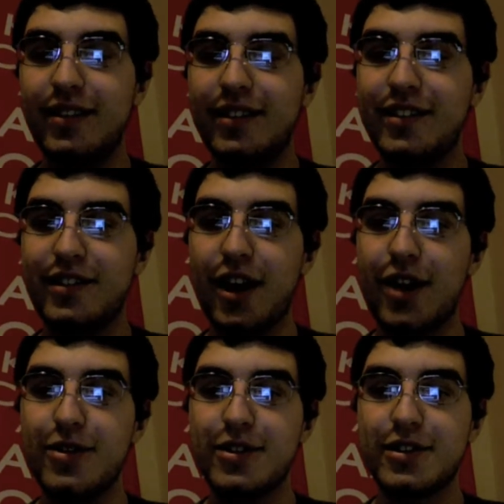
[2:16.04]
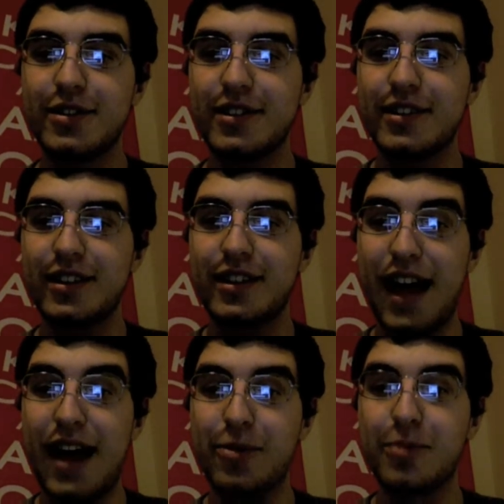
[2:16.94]
So
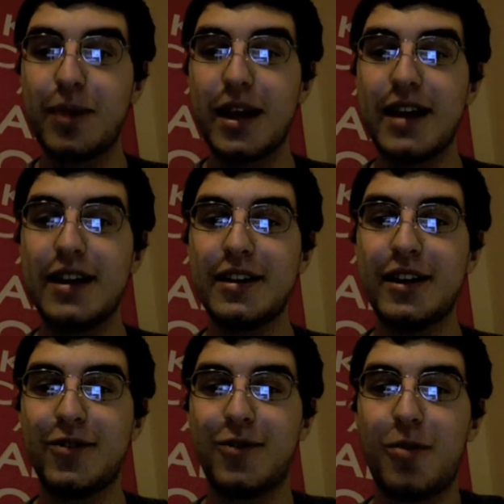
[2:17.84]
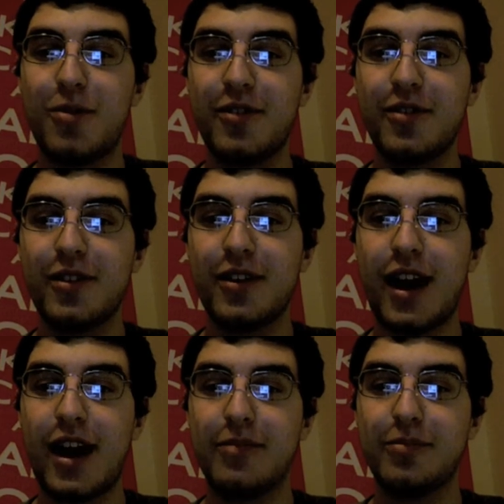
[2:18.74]
that would be a form of
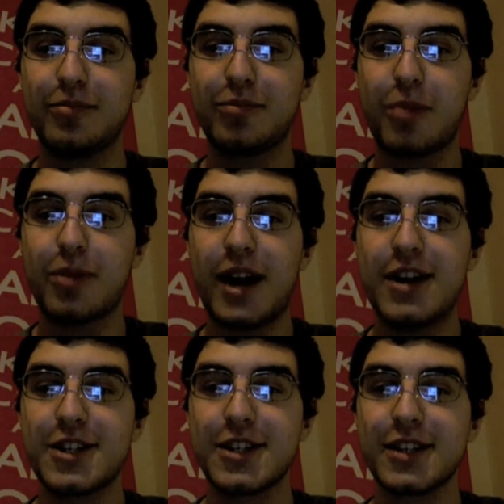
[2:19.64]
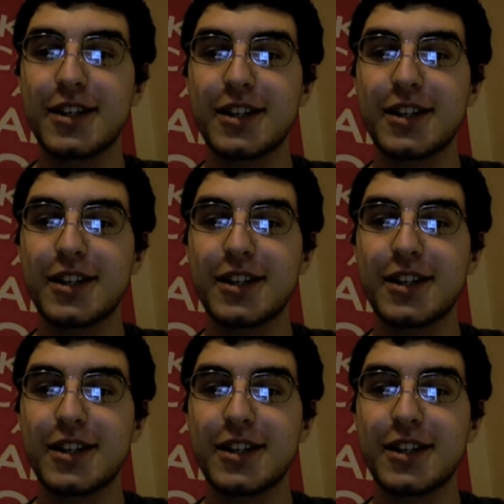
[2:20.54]
propagation.